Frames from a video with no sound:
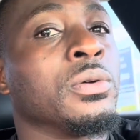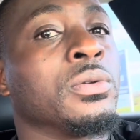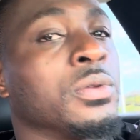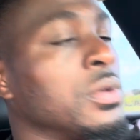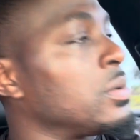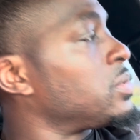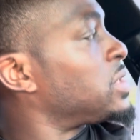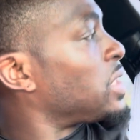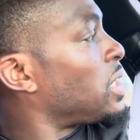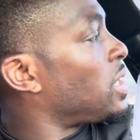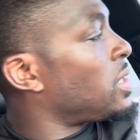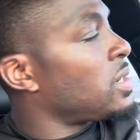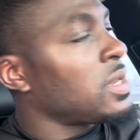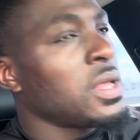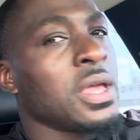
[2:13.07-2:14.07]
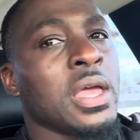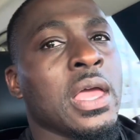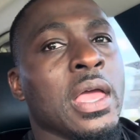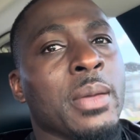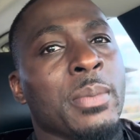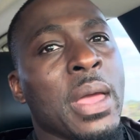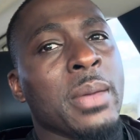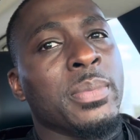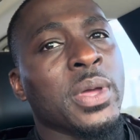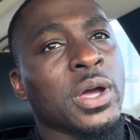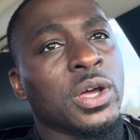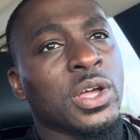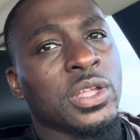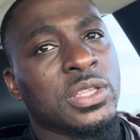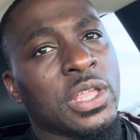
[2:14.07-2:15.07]
You know what I'm saying? It may be a
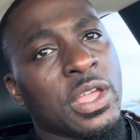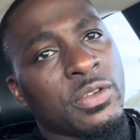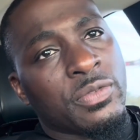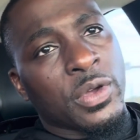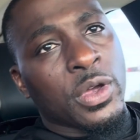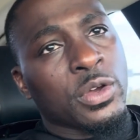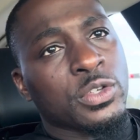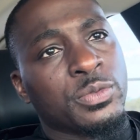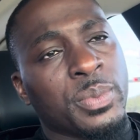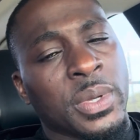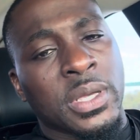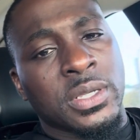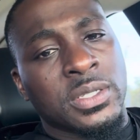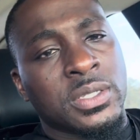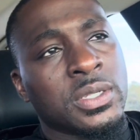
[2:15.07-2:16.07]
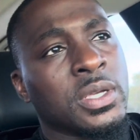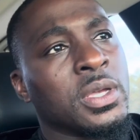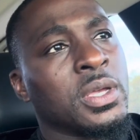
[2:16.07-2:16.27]
good thing for Earl Spence.